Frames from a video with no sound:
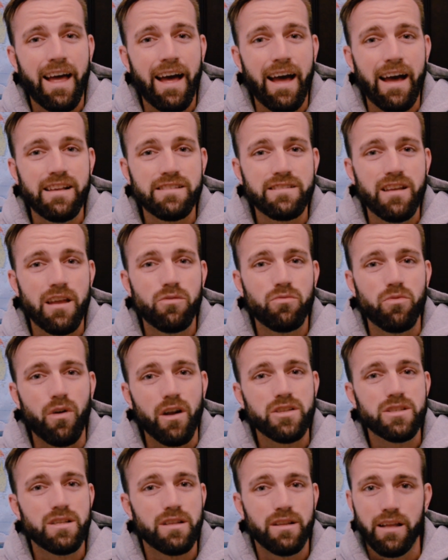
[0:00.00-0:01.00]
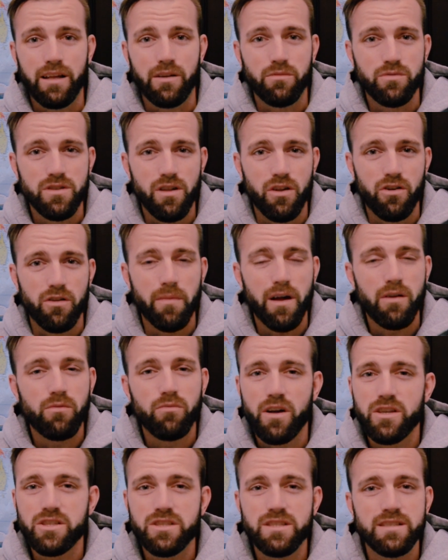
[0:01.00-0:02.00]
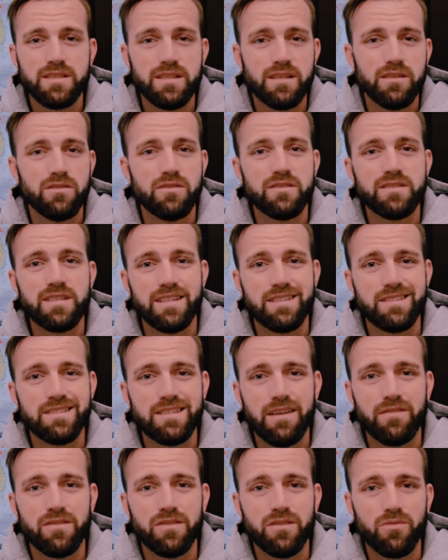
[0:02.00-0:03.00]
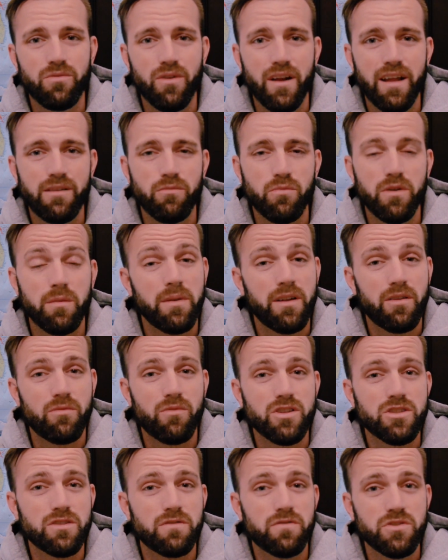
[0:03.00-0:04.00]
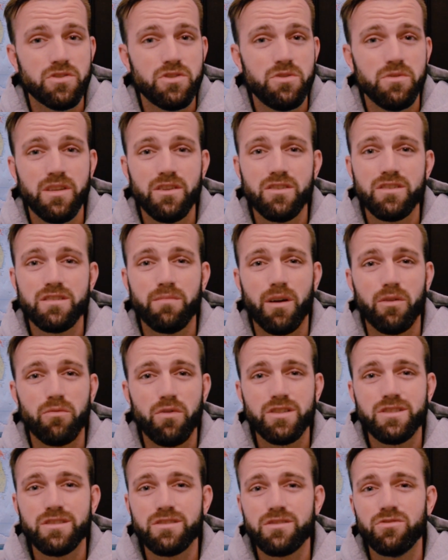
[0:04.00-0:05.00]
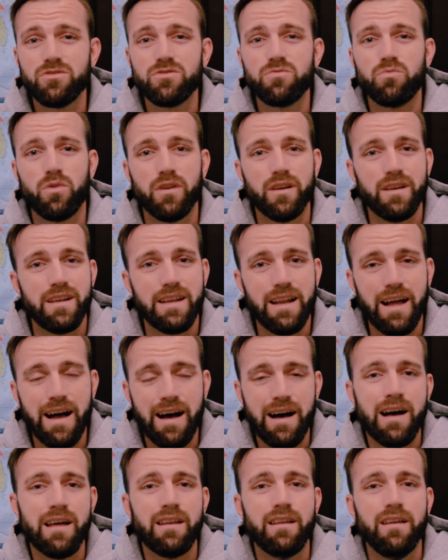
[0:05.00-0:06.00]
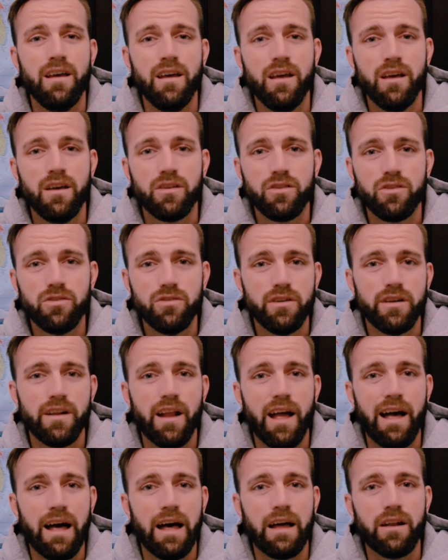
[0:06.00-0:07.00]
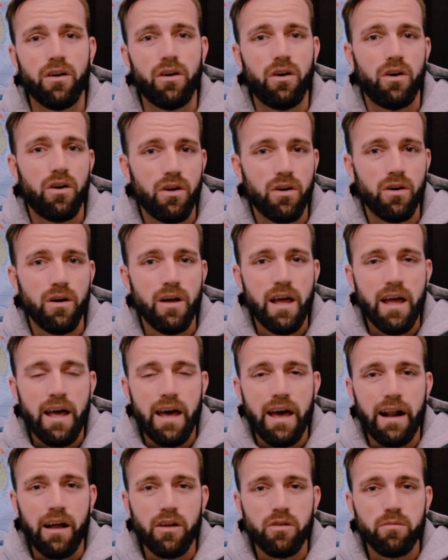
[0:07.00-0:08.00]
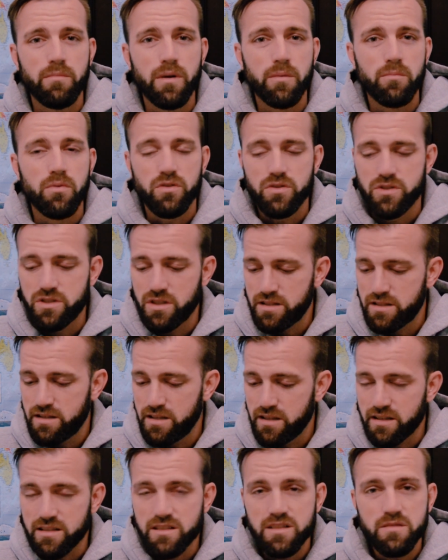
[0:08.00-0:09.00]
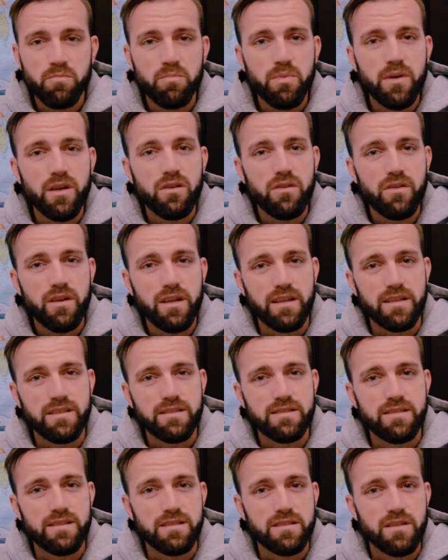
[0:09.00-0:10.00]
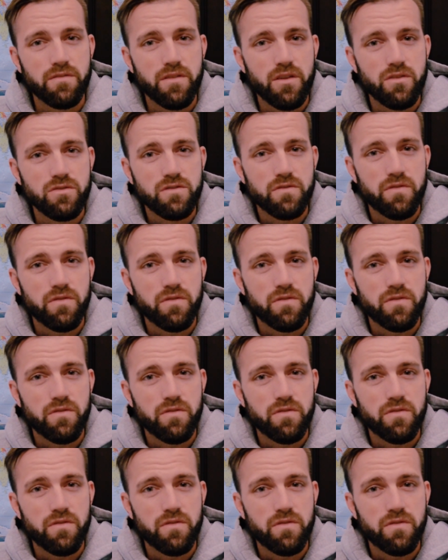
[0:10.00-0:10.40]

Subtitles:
as a Russian language learner. My Russian skills in 7th grade, we'd been in Russia for 2 years. My Russian skills were not good at all. And I remember just the experiences of those